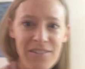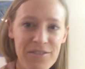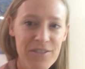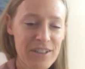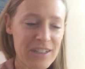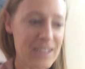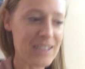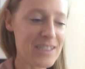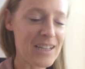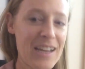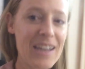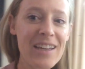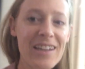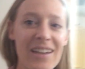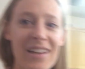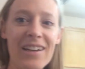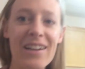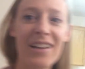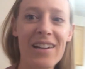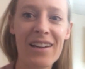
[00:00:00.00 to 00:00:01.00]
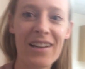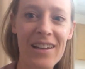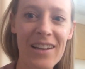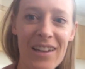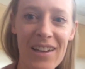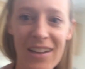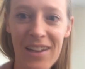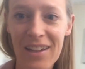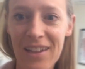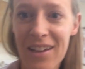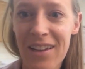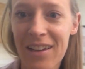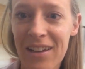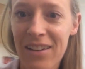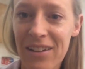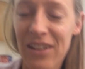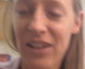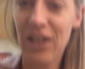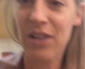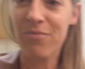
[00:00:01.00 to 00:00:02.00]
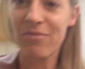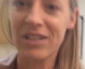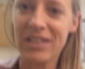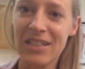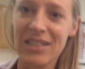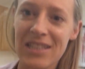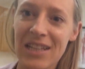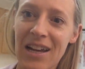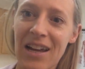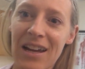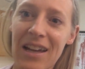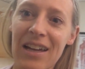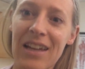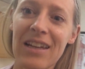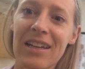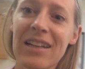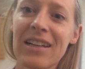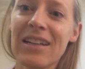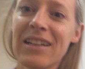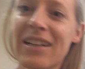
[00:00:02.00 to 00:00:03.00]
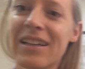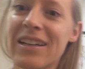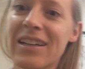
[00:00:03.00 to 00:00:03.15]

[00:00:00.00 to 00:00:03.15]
of what it's like, come inside.